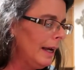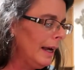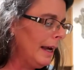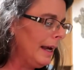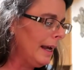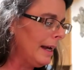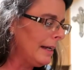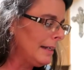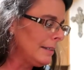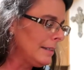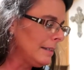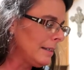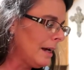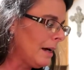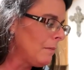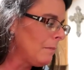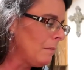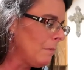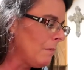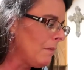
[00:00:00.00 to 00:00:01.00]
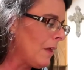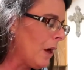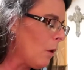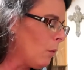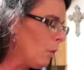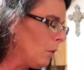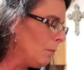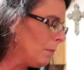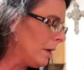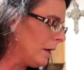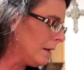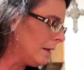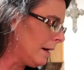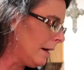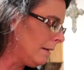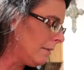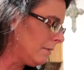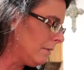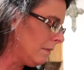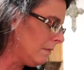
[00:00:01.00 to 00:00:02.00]
And um, that would be a
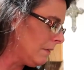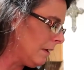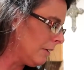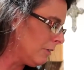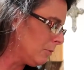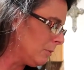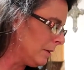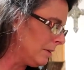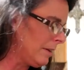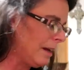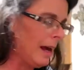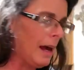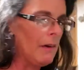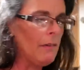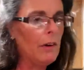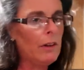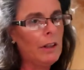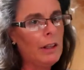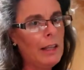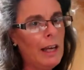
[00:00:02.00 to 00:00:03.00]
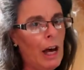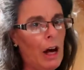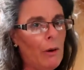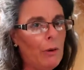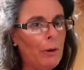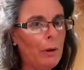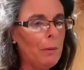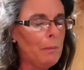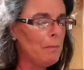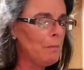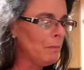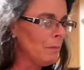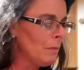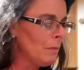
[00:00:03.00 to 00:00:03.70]
nice investment to have on the counter.